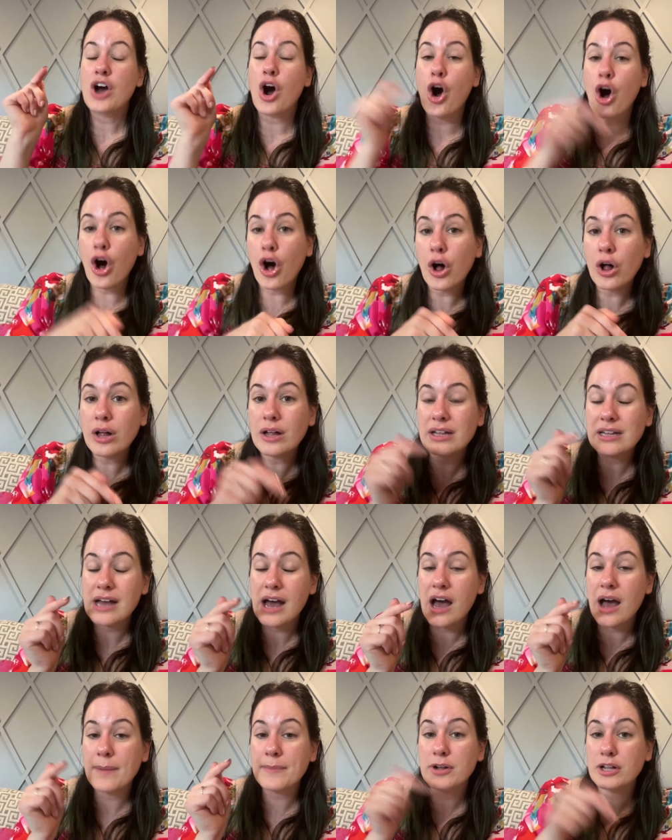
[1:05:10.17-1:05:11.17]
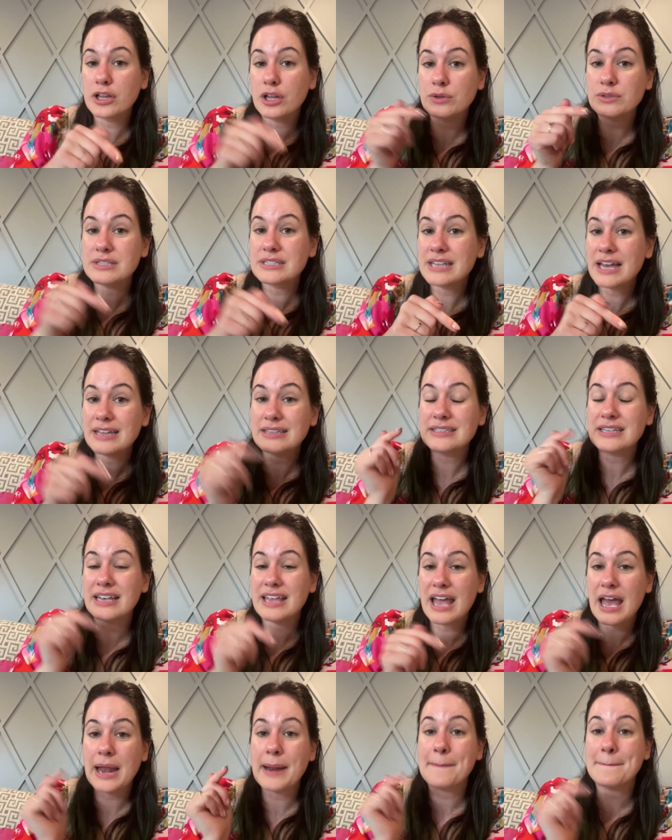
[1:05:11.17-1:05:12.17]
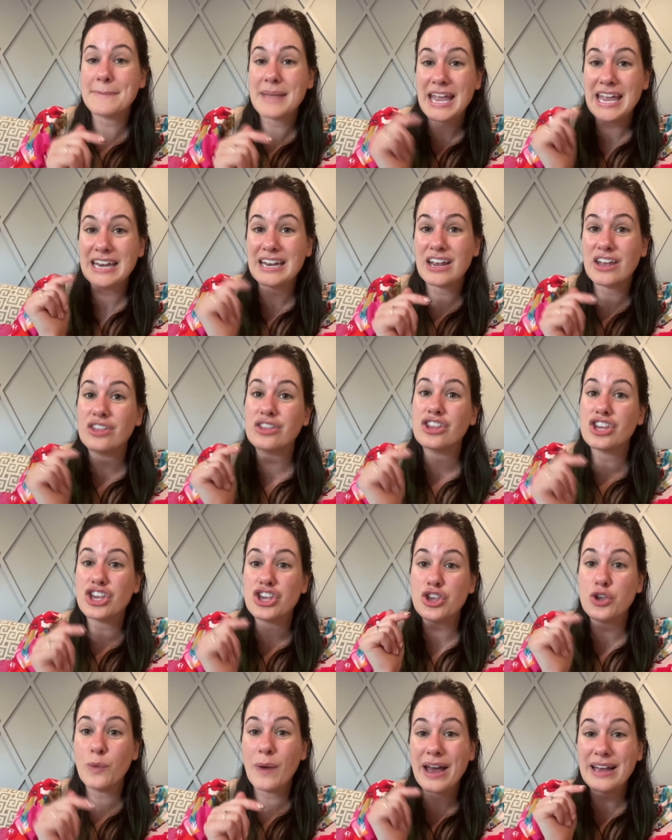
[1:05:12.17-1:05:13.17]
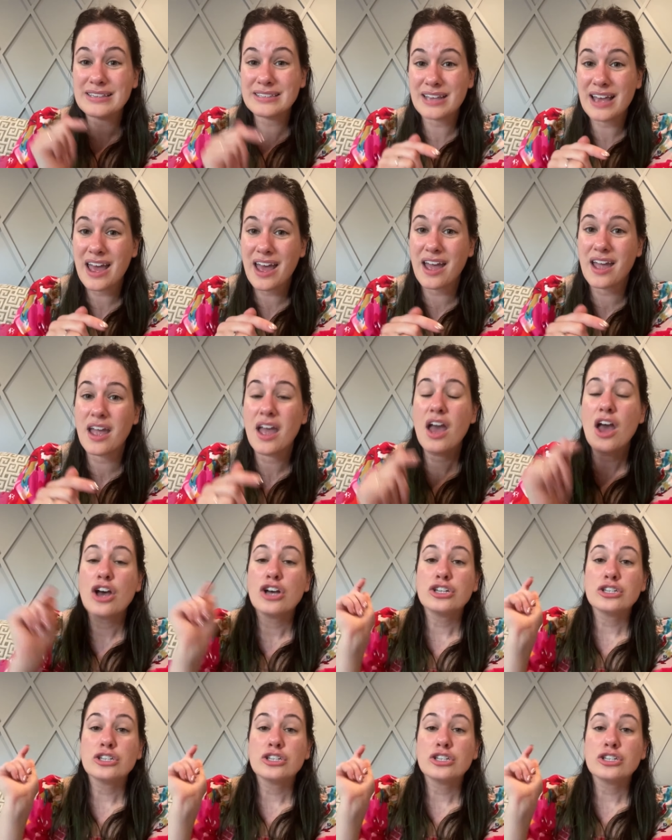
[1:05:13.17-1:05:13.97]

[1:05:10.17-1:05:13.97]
All um, cologne scents, again, made in the U S A,